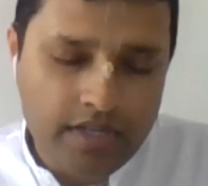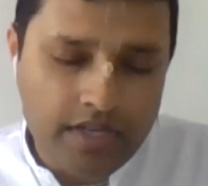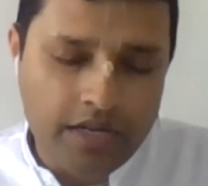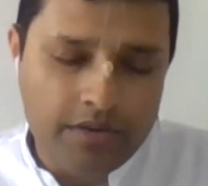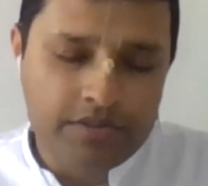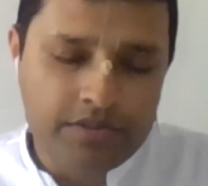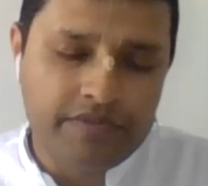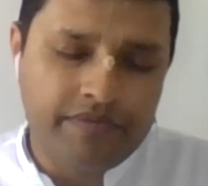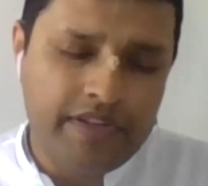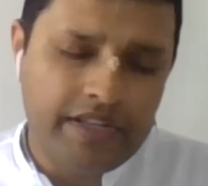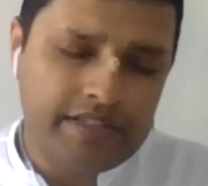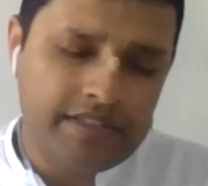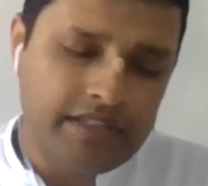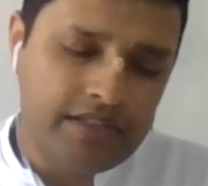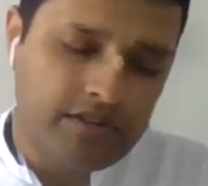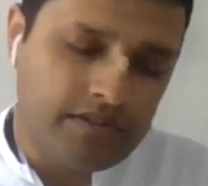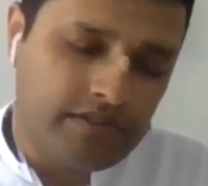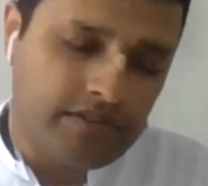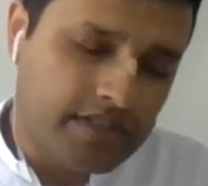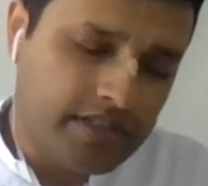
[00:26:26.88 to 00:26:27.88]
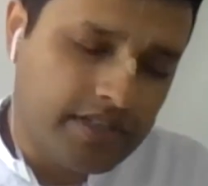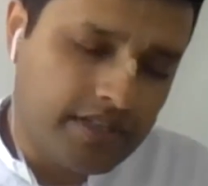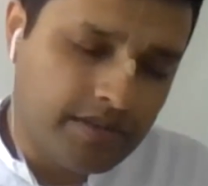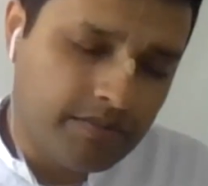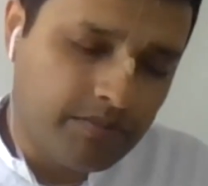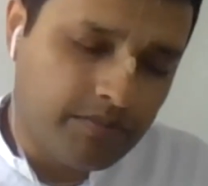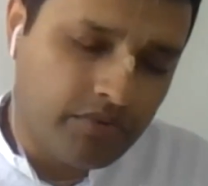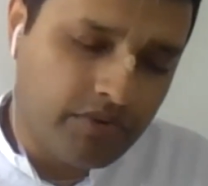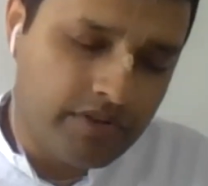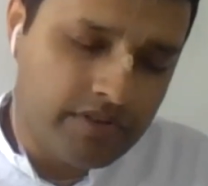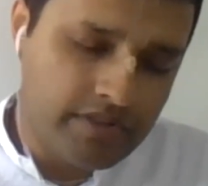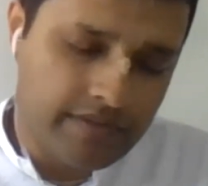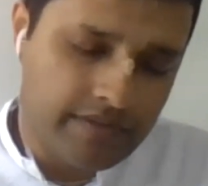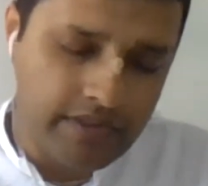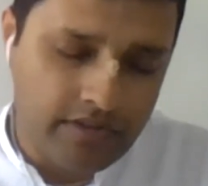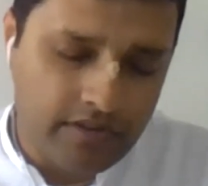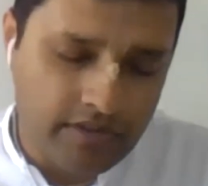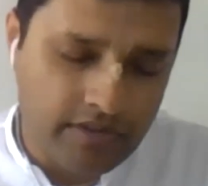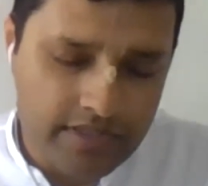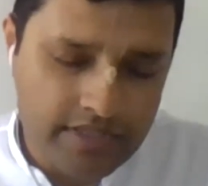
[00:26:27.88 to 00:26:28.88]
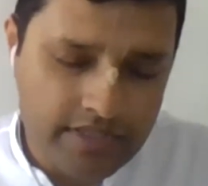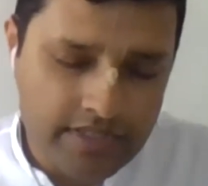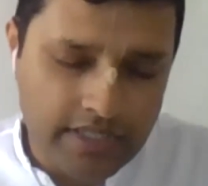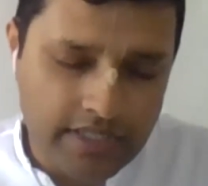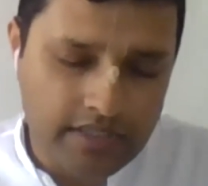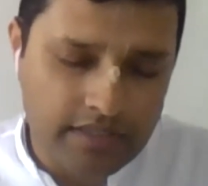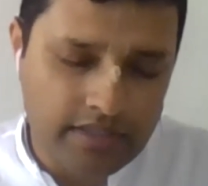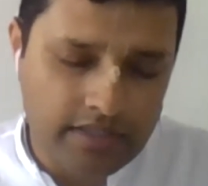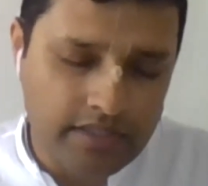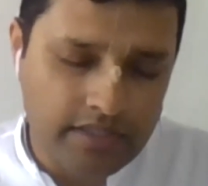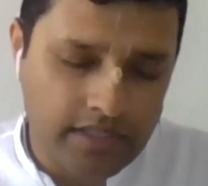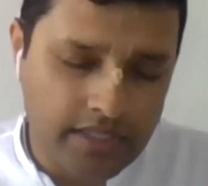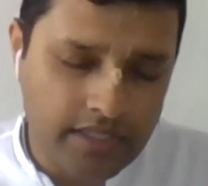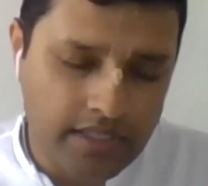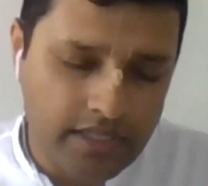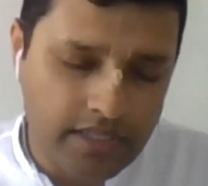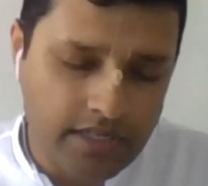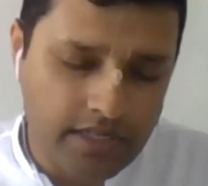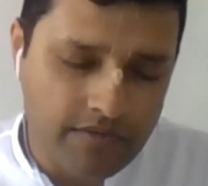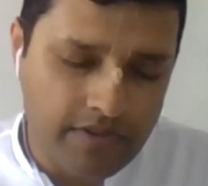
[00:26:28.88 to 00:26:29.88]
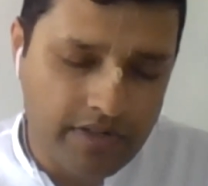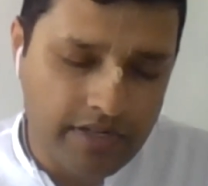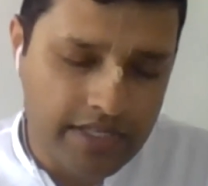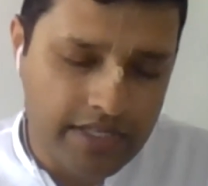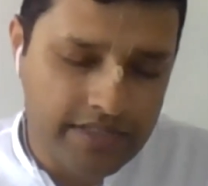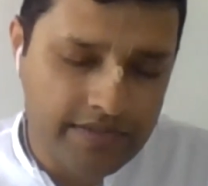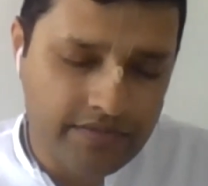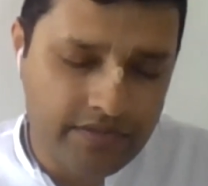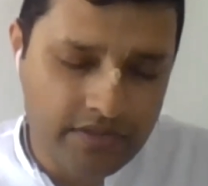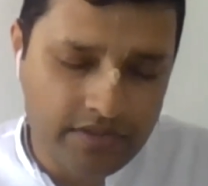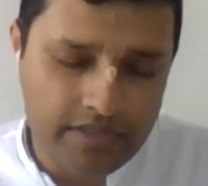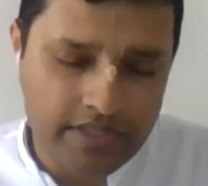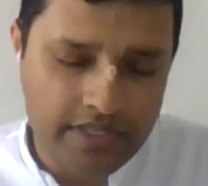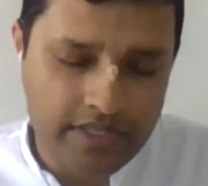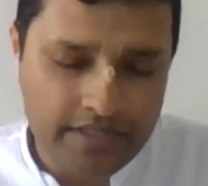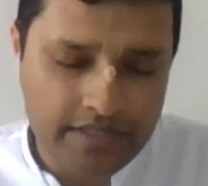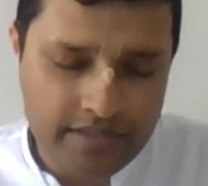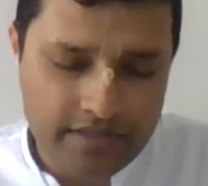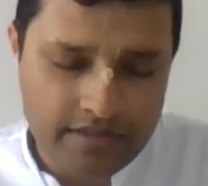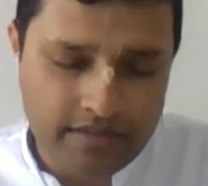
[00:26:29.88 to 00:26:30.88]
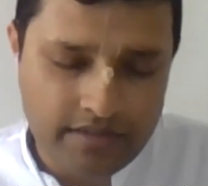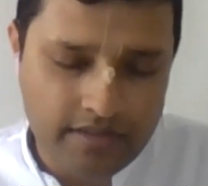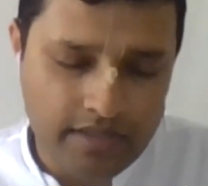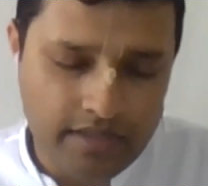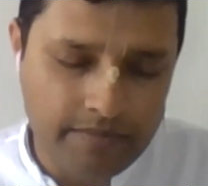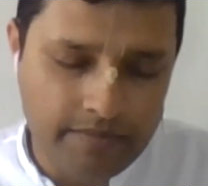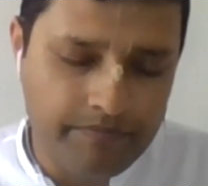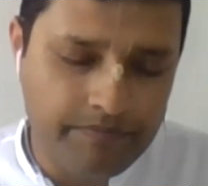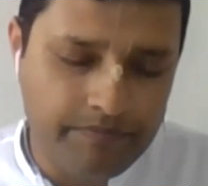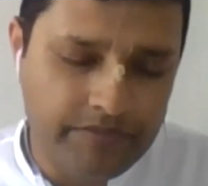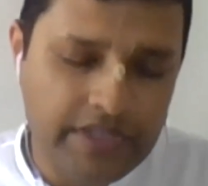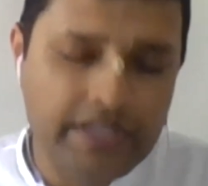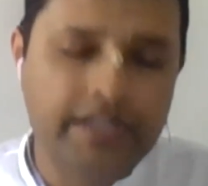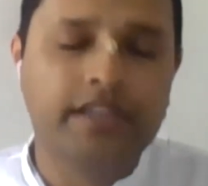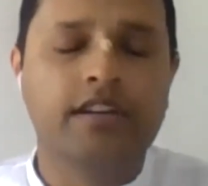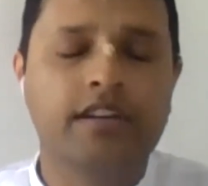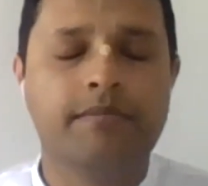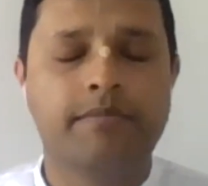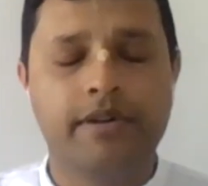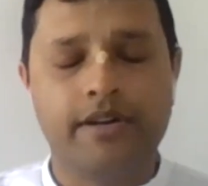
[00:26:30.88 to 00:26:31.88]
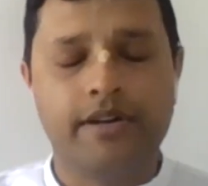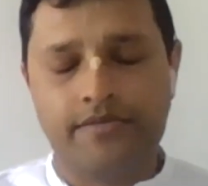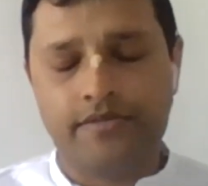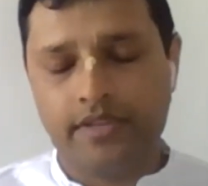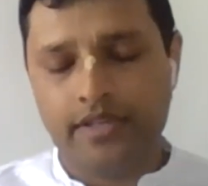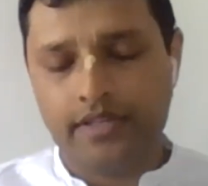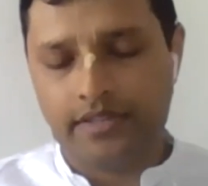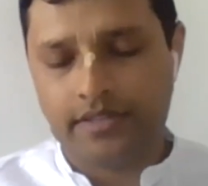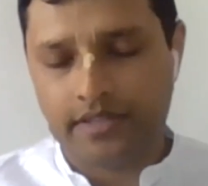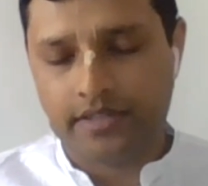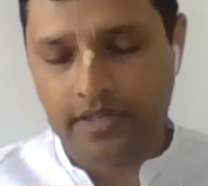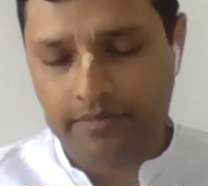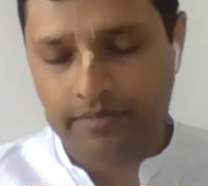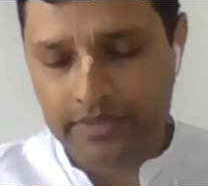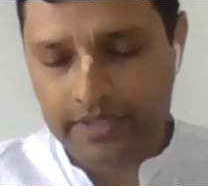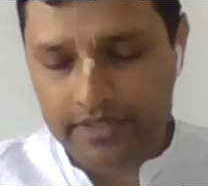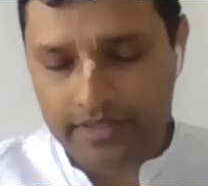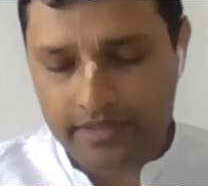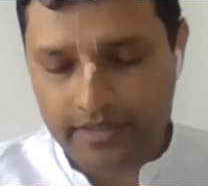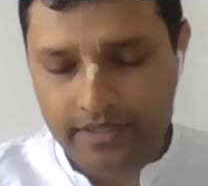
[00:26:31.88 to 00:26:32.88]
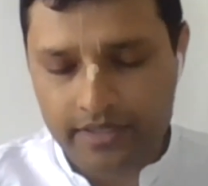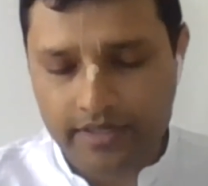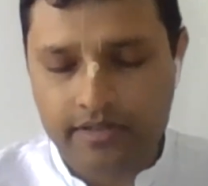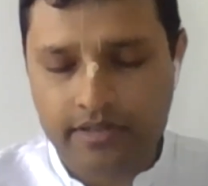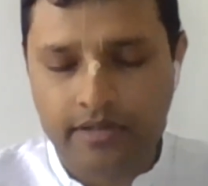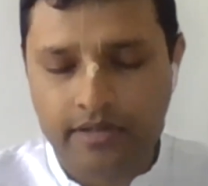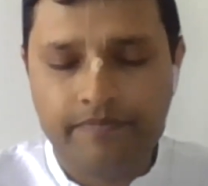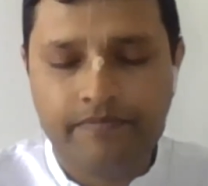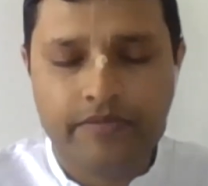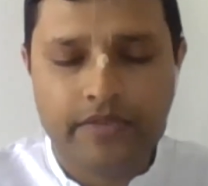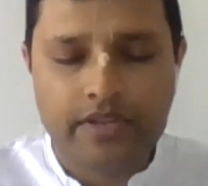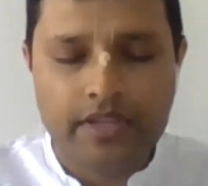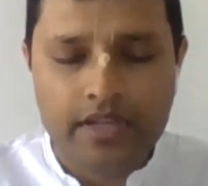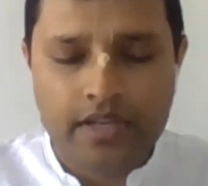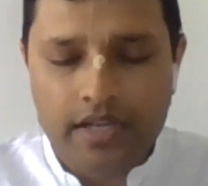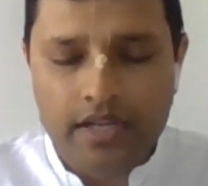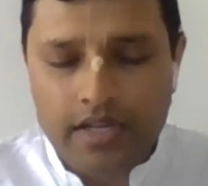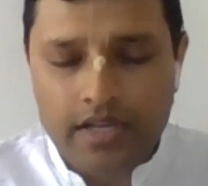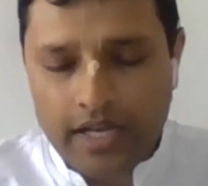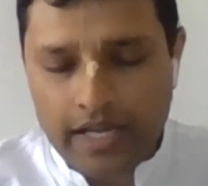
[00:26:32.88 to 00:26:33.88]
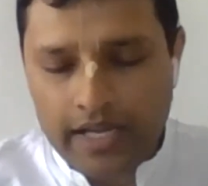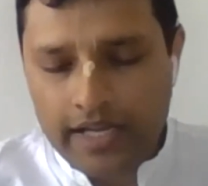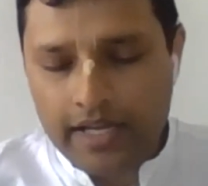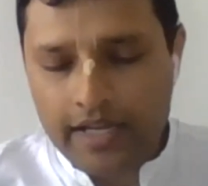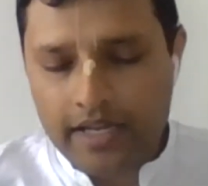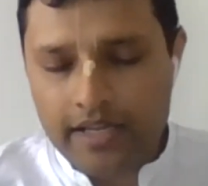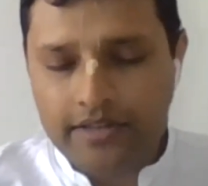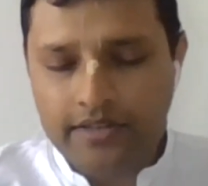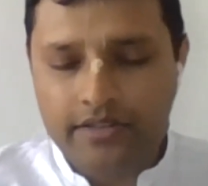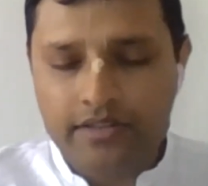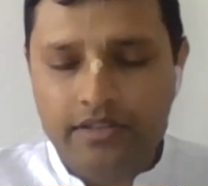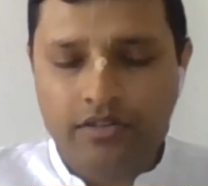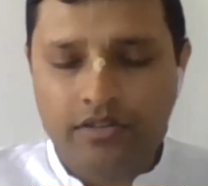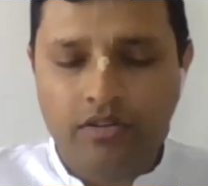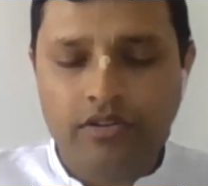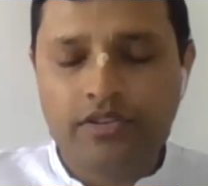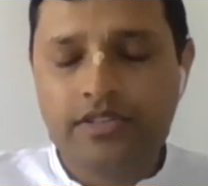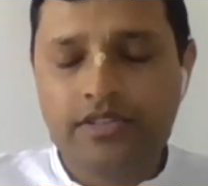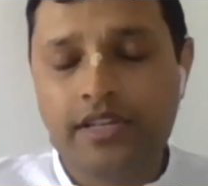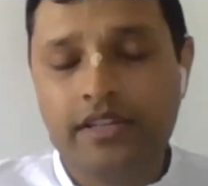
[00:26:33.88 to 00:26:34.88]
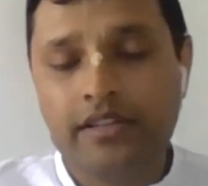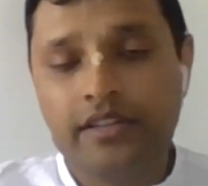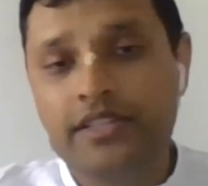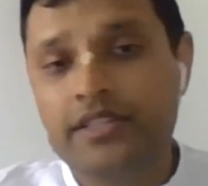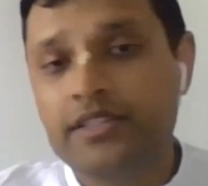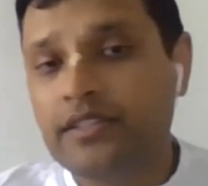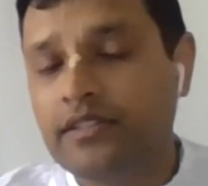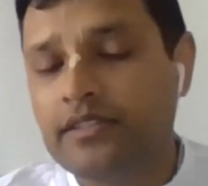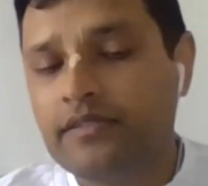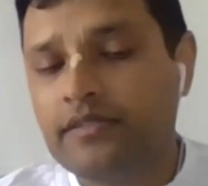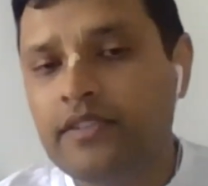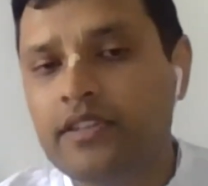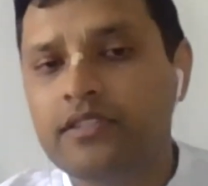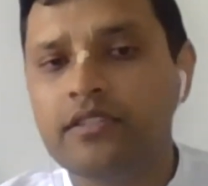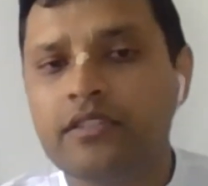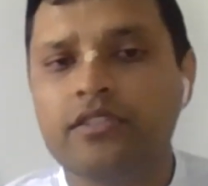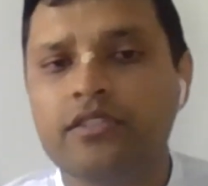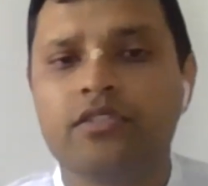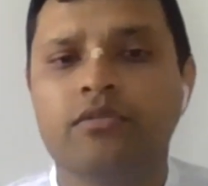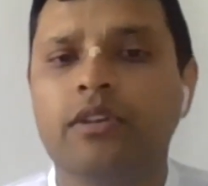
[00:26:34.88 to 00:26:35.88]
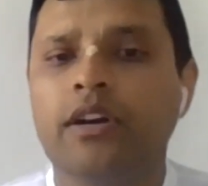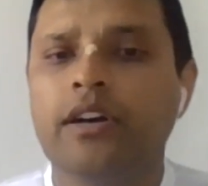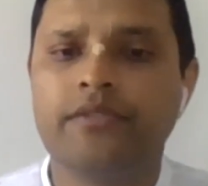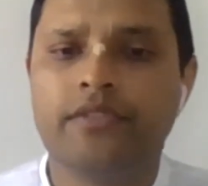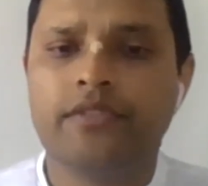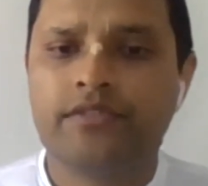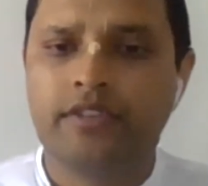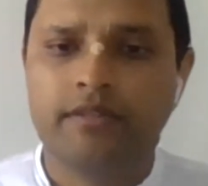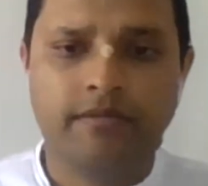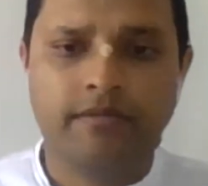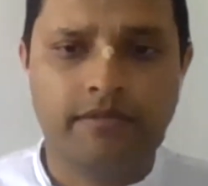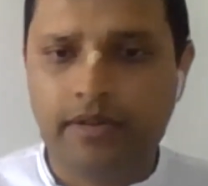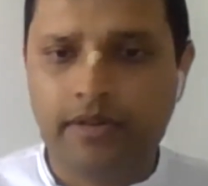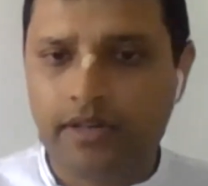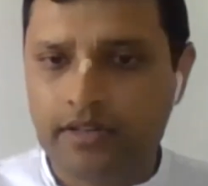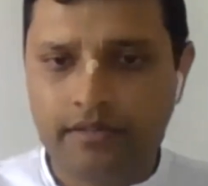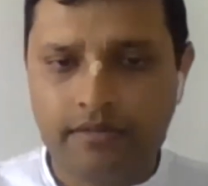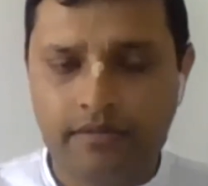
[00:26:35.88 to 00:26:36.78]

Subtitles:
I was reflecting on the point of the conch shell over the last few days, thinking about this presentation. And the conch shell is featured throughout the Srimad